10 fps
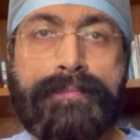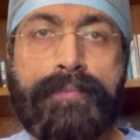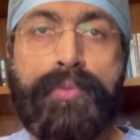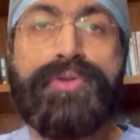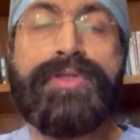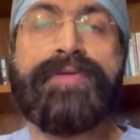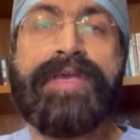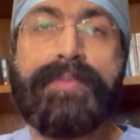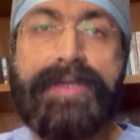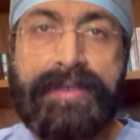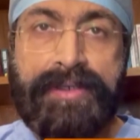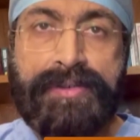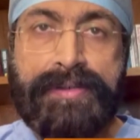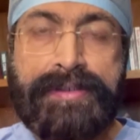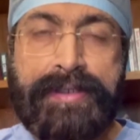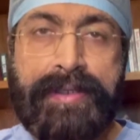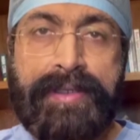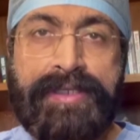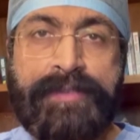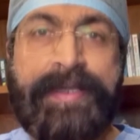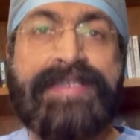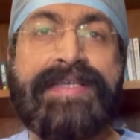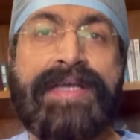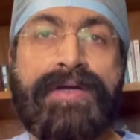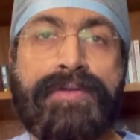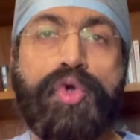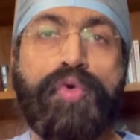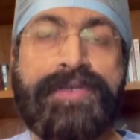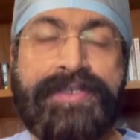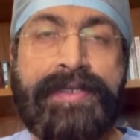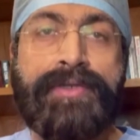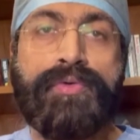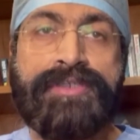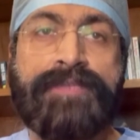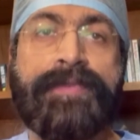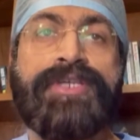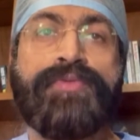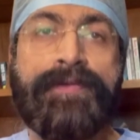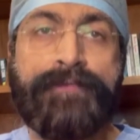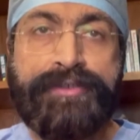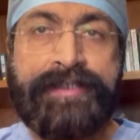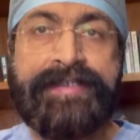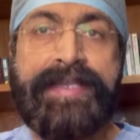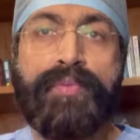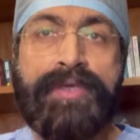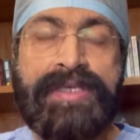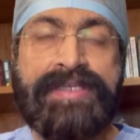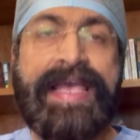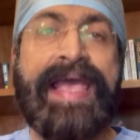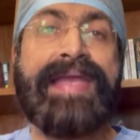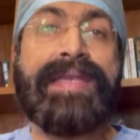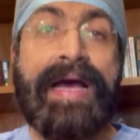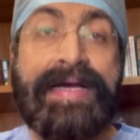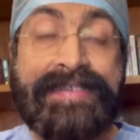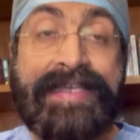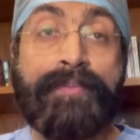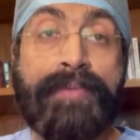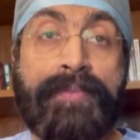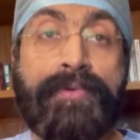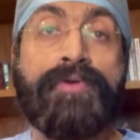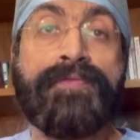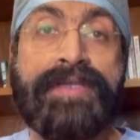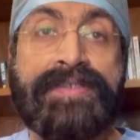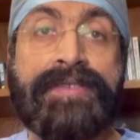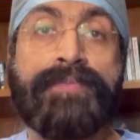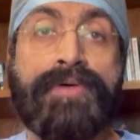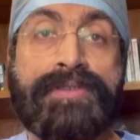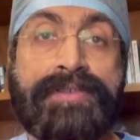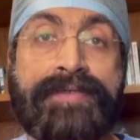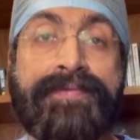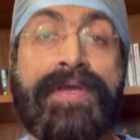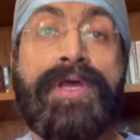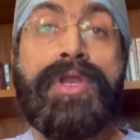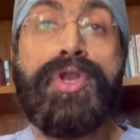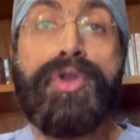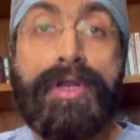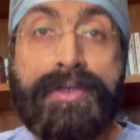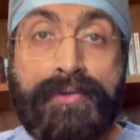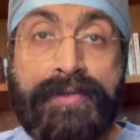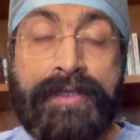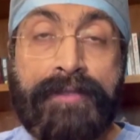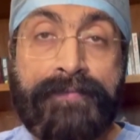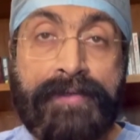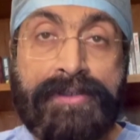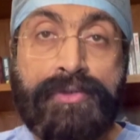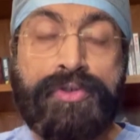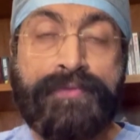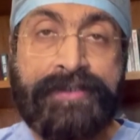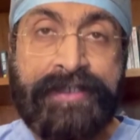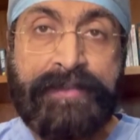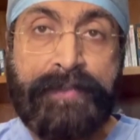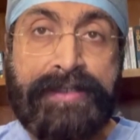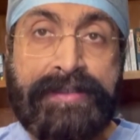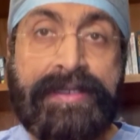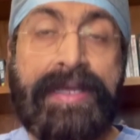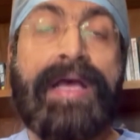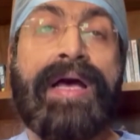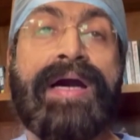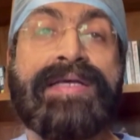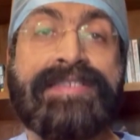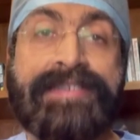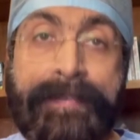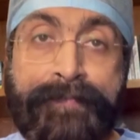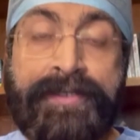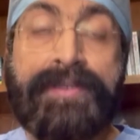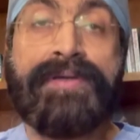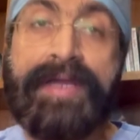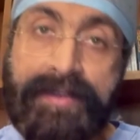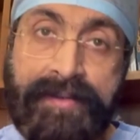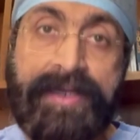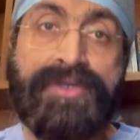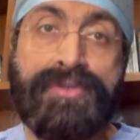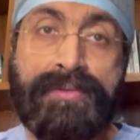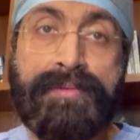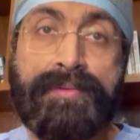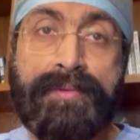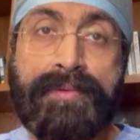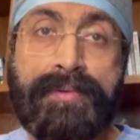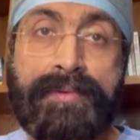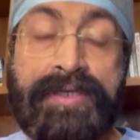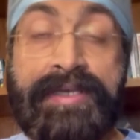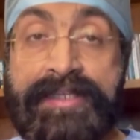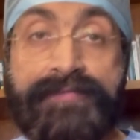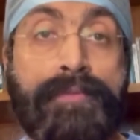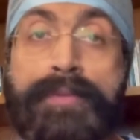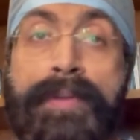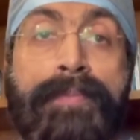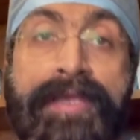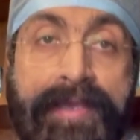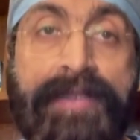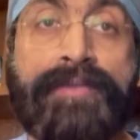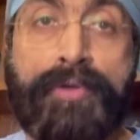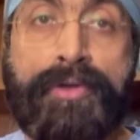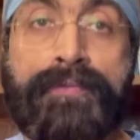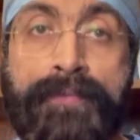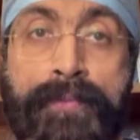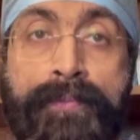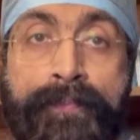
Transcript: both the recommendations, spacing out Covishield doses by 12 to 16 weeks and asking people who've tested positive not to take the first dose for 6 months, are steps in the right direction, at least from a public health point of view.